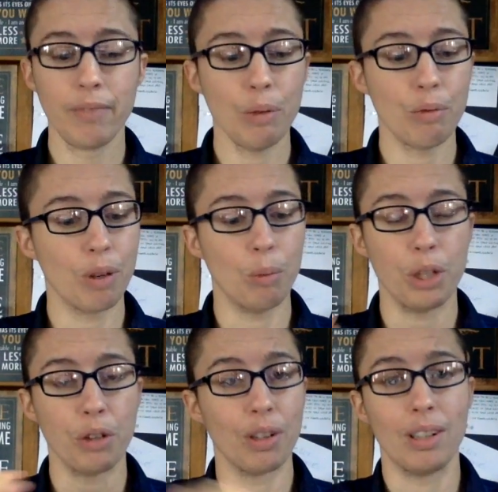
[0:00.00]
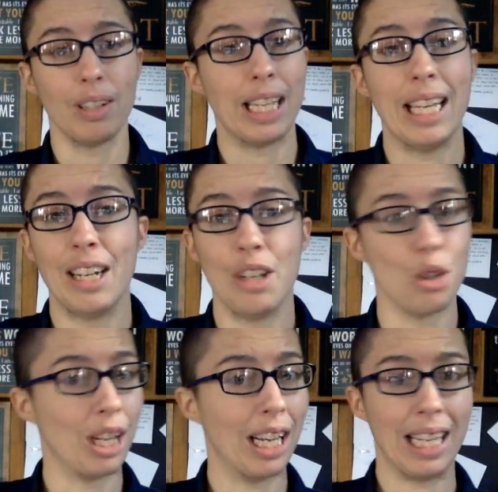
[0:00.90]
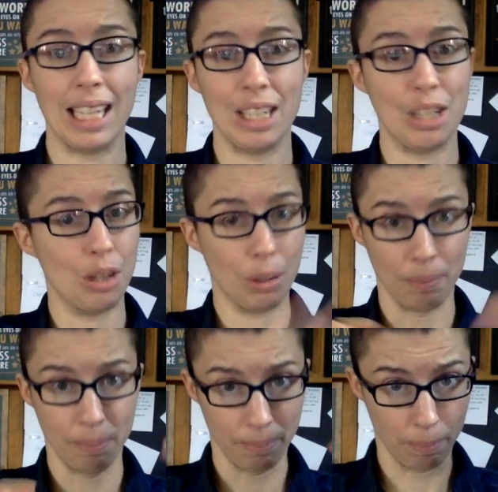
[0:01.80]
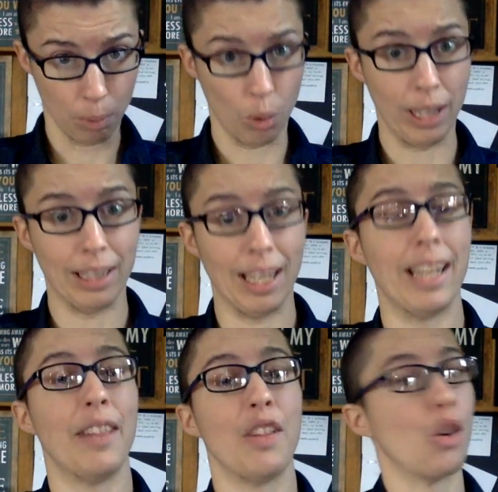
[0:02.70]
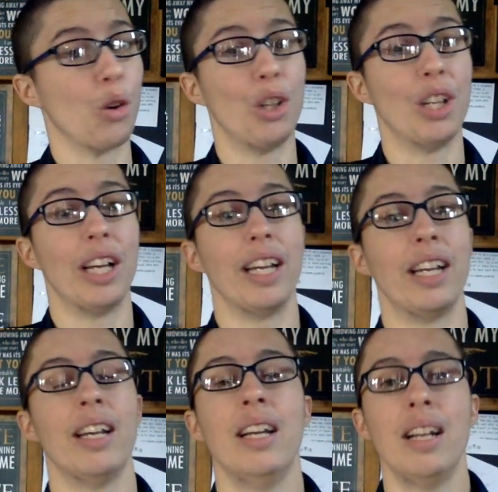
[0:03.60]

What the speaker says: From when you're a little kid and you're getting into the boy line and the girl line,